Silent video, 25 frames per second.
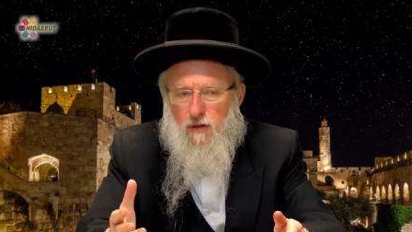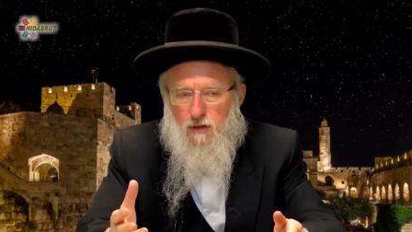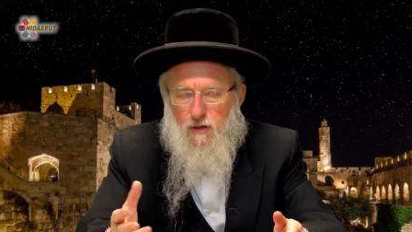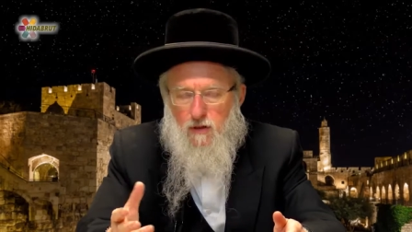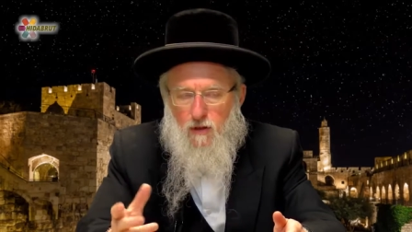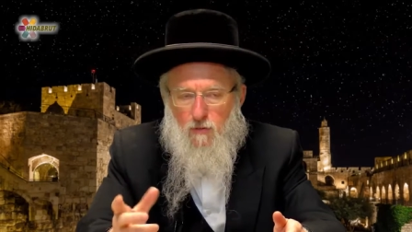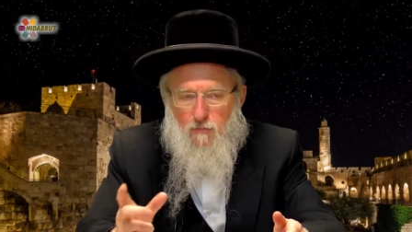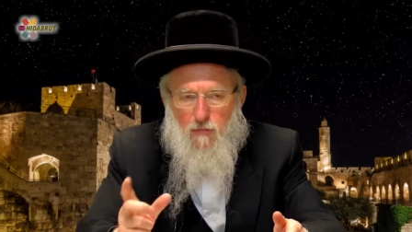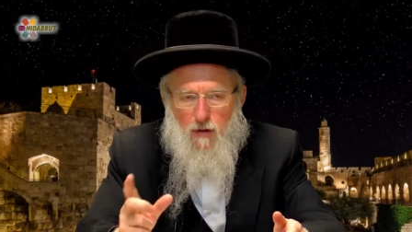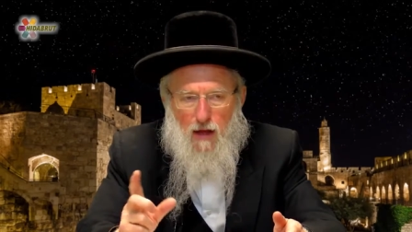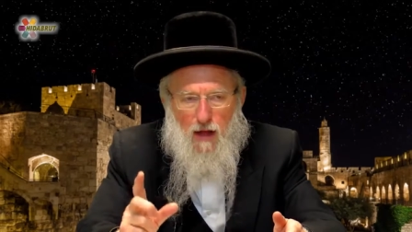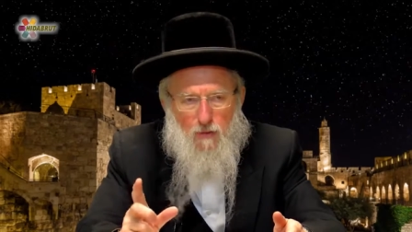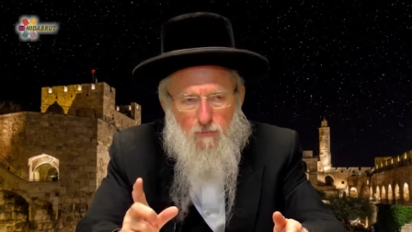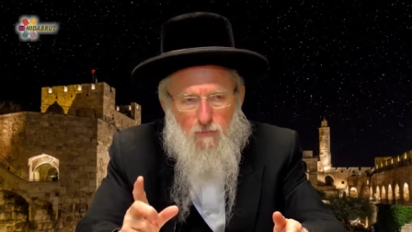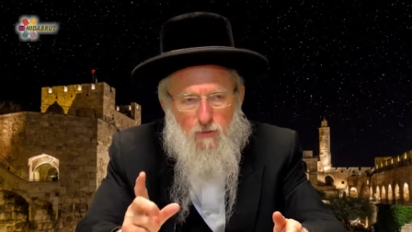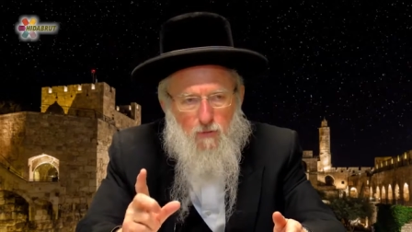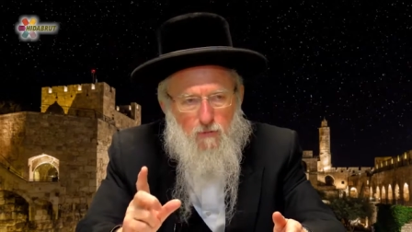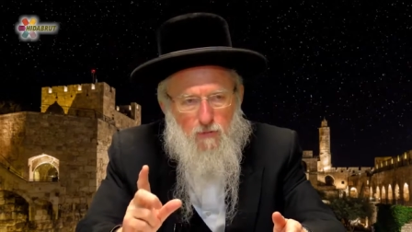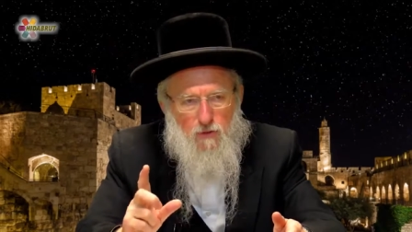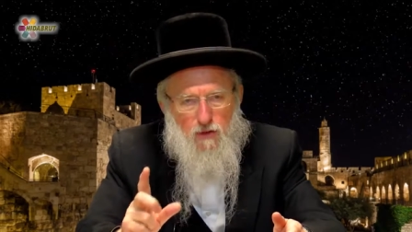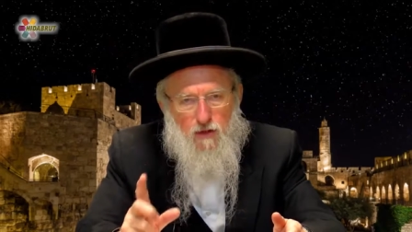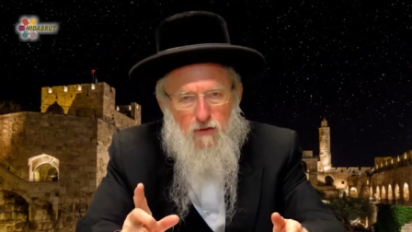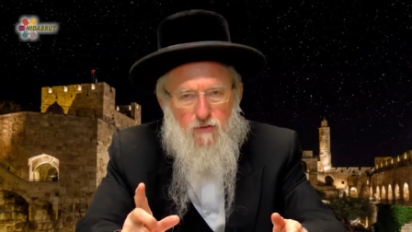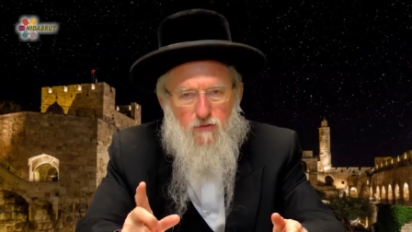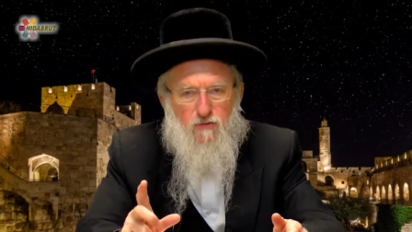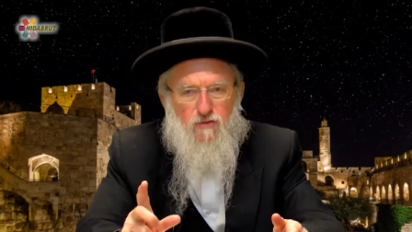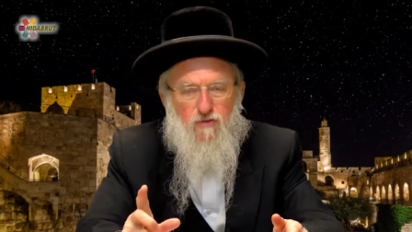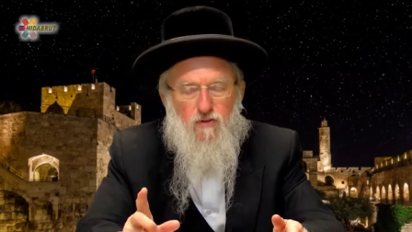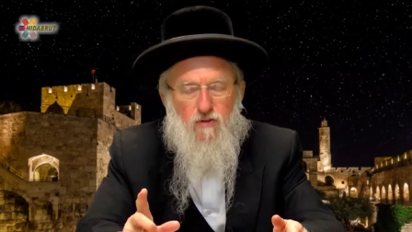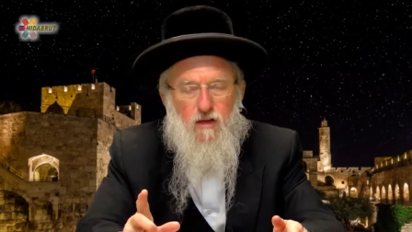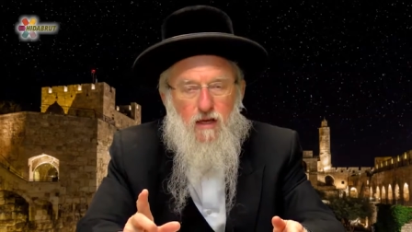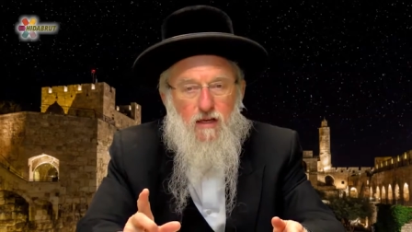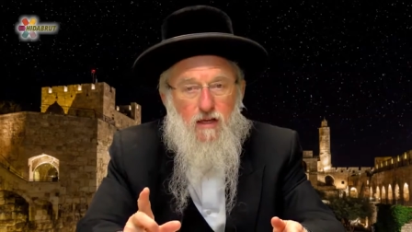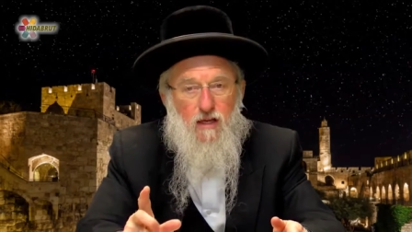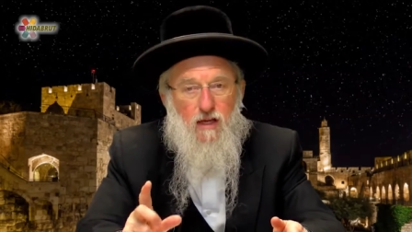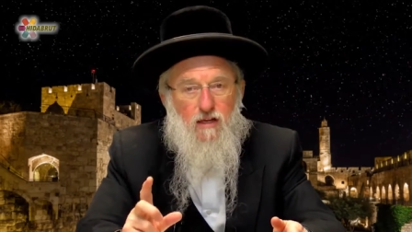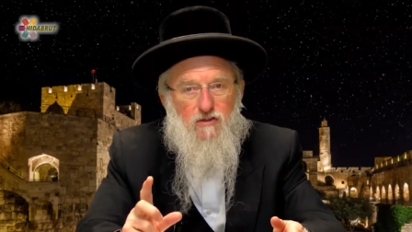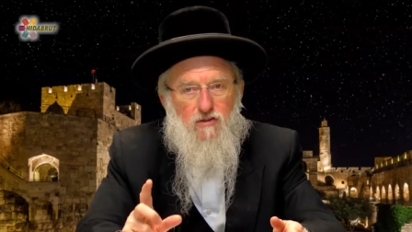The Malbim gives
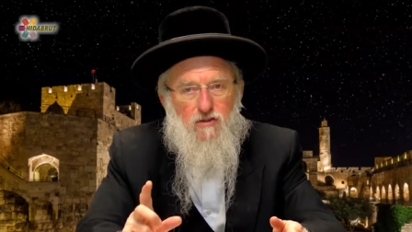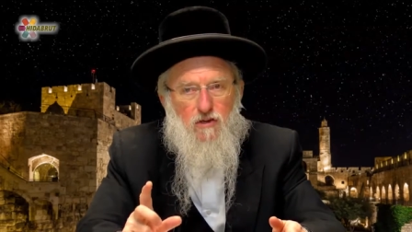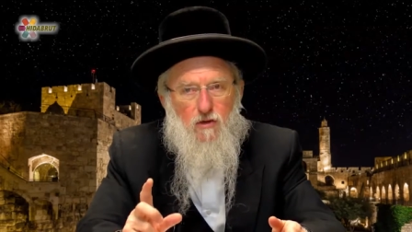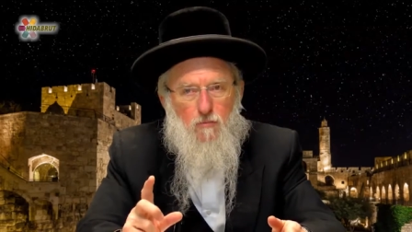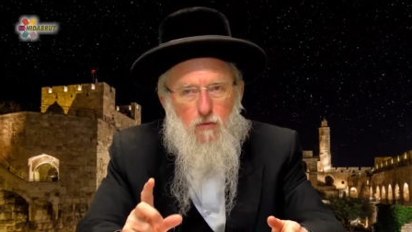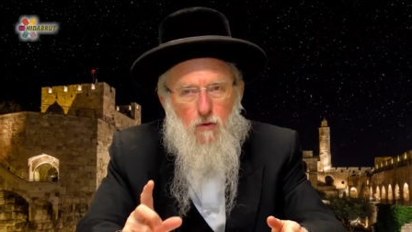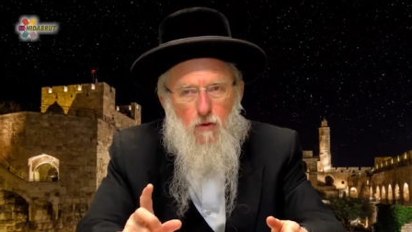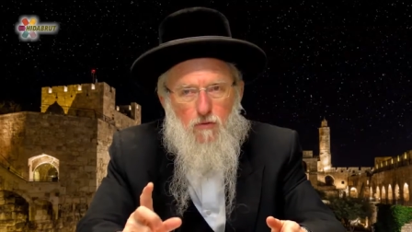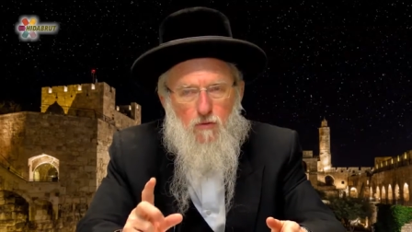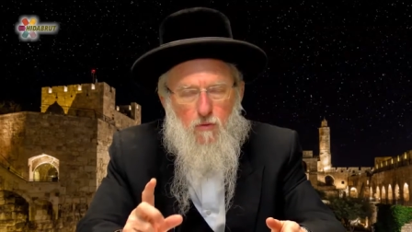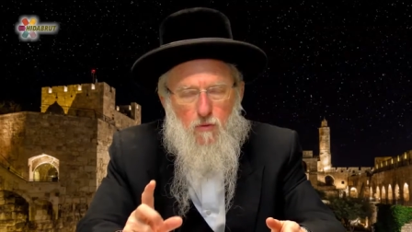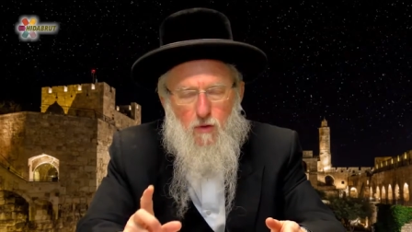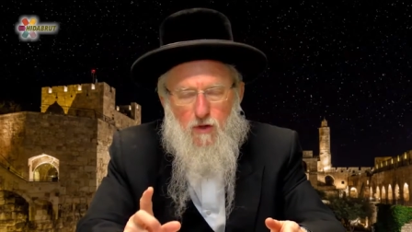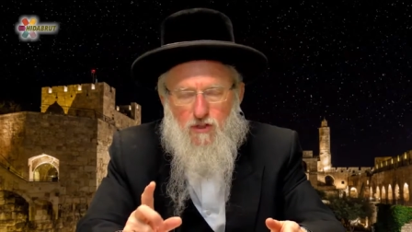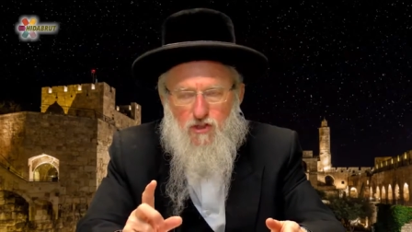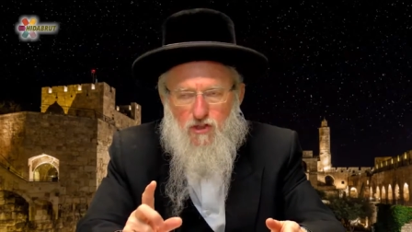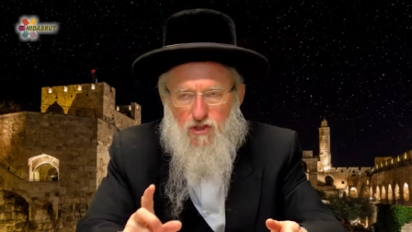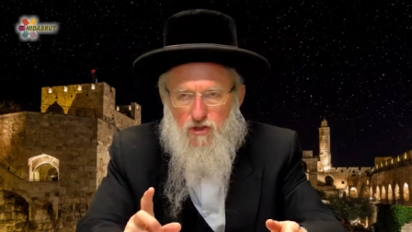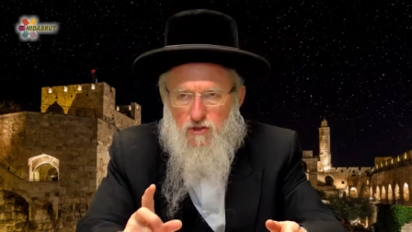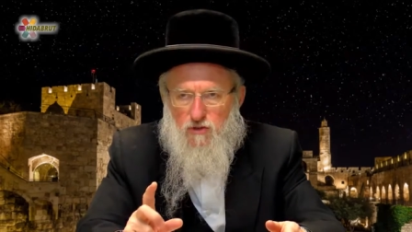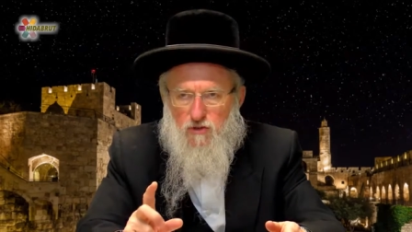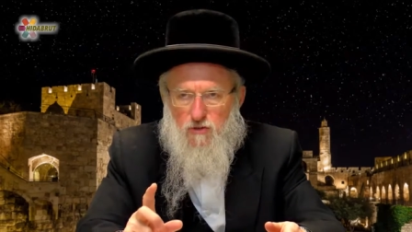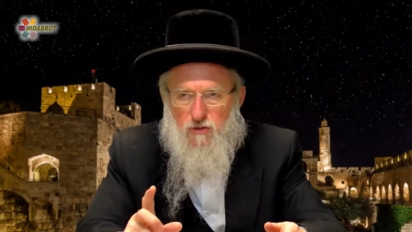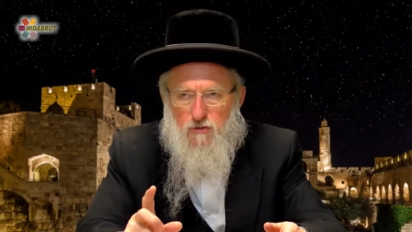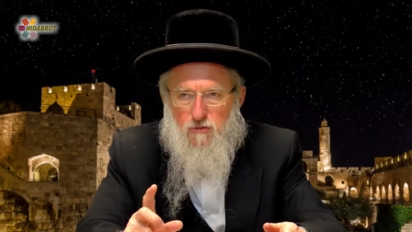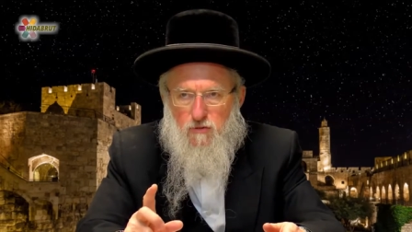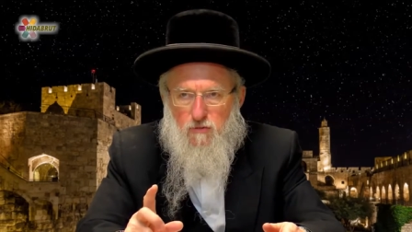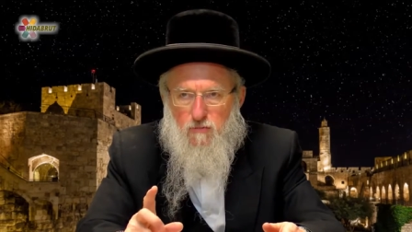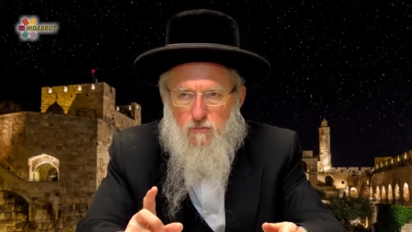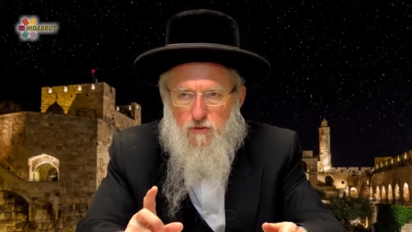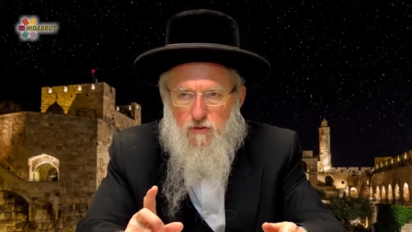an answer to both questions